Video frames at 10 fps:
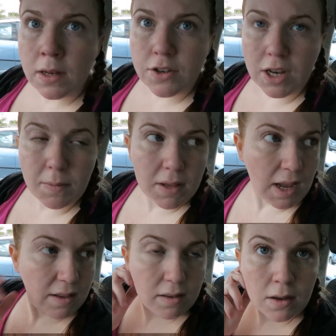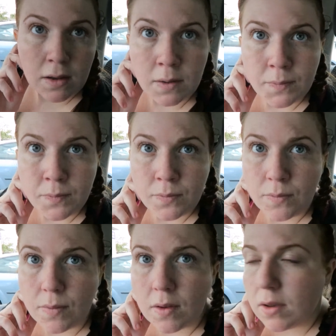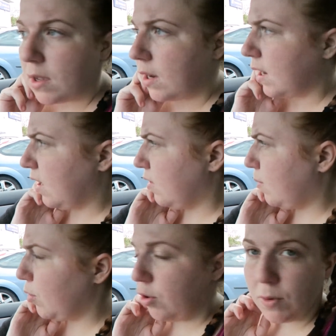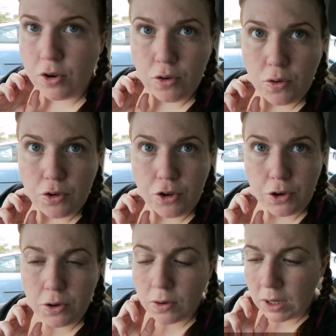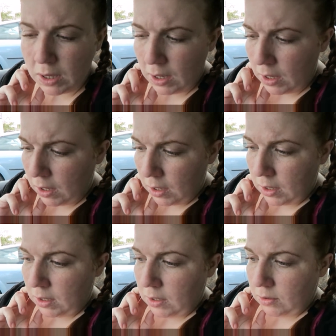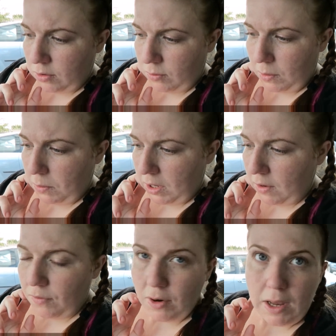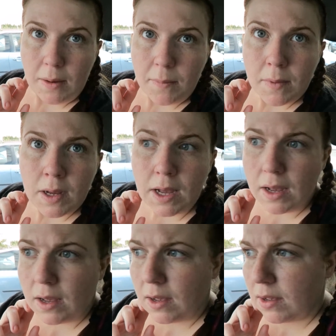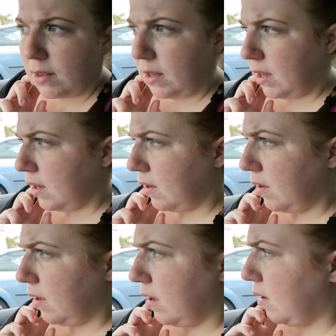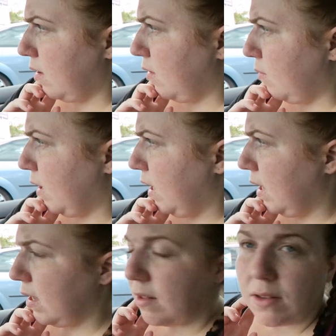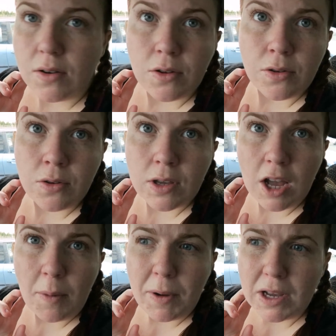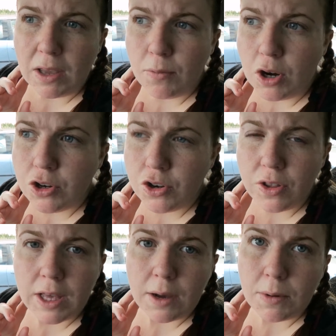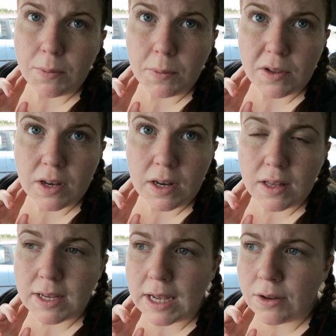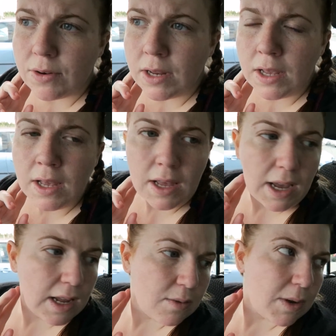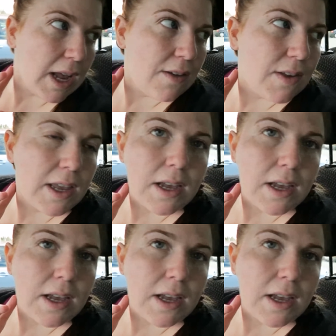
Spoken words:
James has like an appointment to go to. So we're waiting for him near where he is on the car park. He walked to there when we were still in town, and we're having